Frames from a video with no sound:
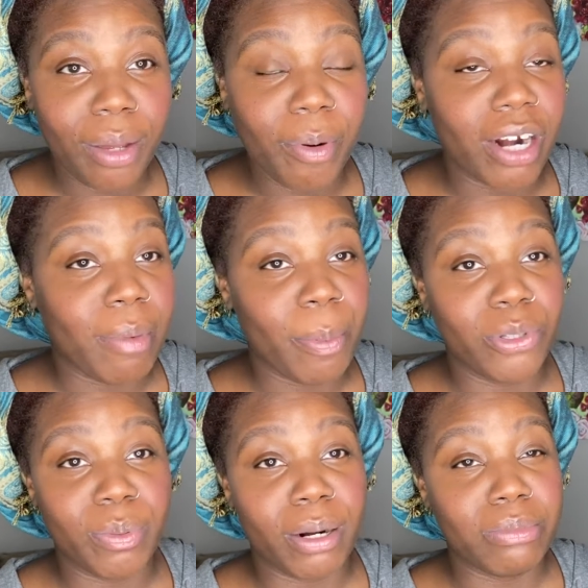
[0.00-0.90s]
part of my
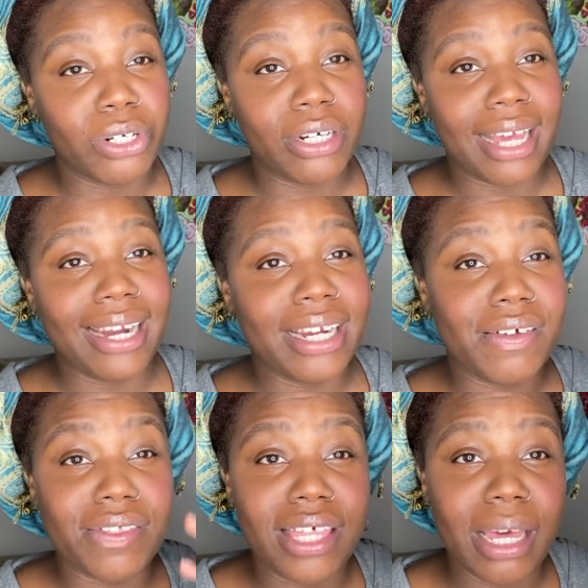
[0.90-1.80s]
postpartum journey. I didn't
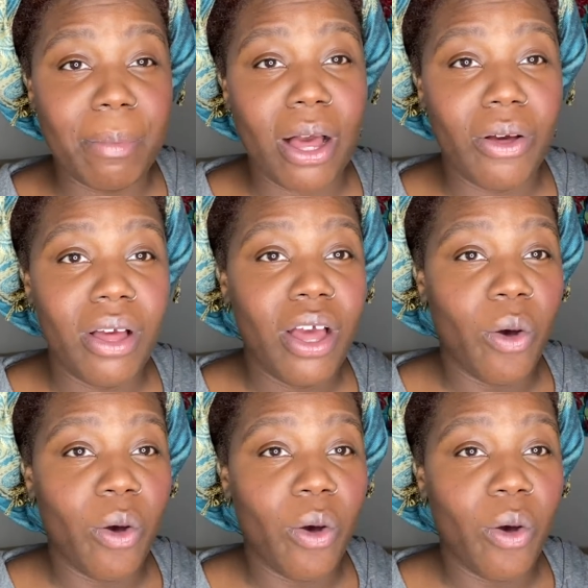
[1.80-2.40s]
even think about